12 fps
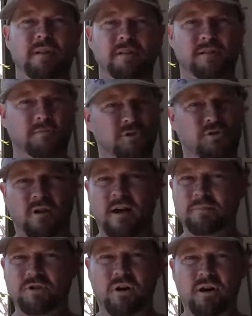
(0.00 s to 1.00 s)

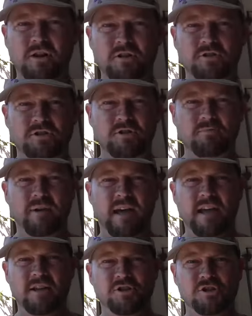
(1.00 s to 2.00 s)
Subscribe to our YouTube
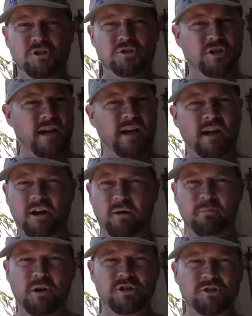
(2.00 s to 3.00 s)
page. Check out
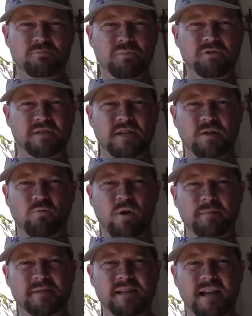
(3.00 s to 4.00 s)
our budget boosting
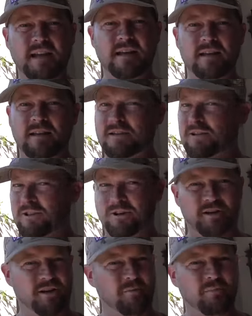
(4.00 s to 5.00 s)
website
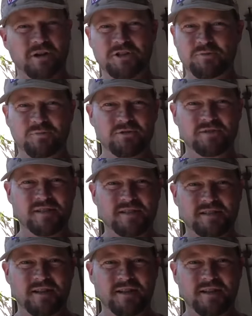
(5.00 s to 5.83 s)
Look at our budget boosting